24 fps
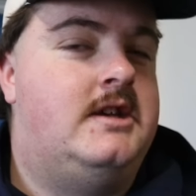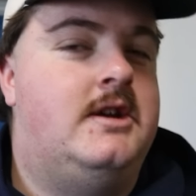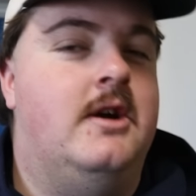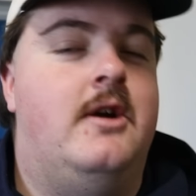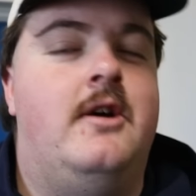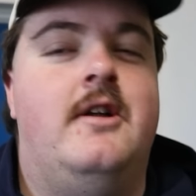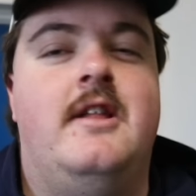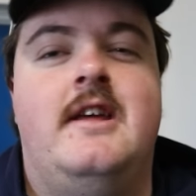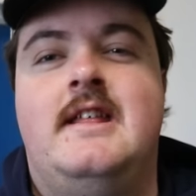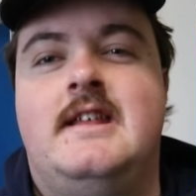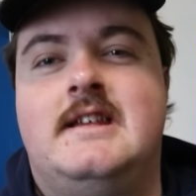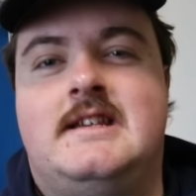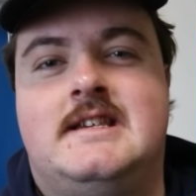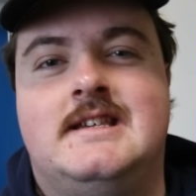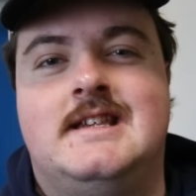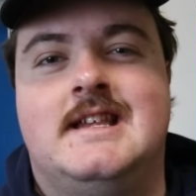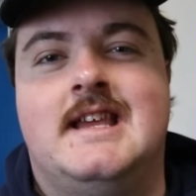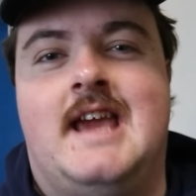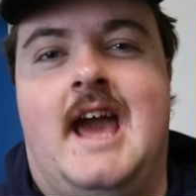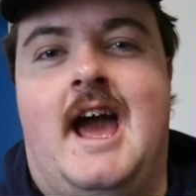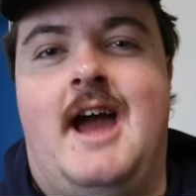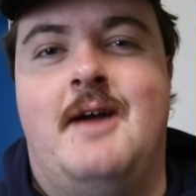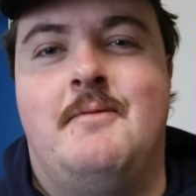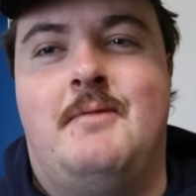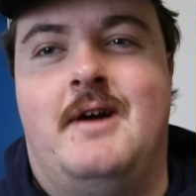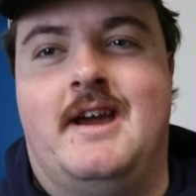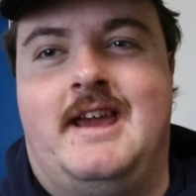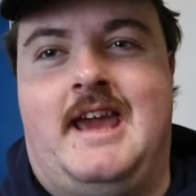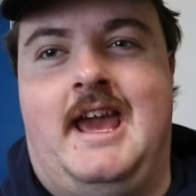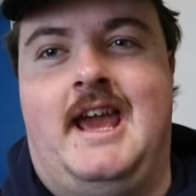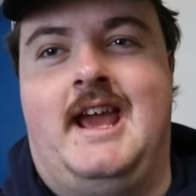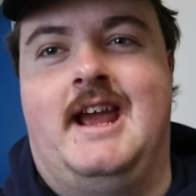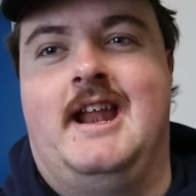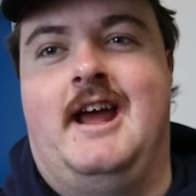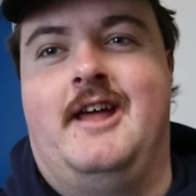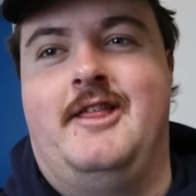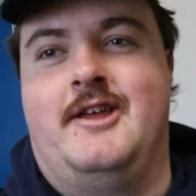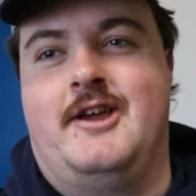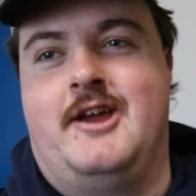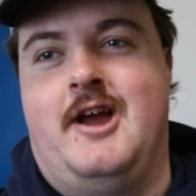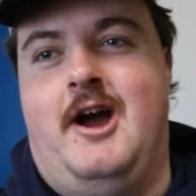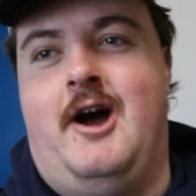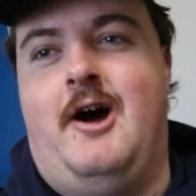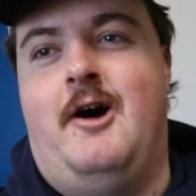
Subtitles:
Surely this is the game I kick another goal.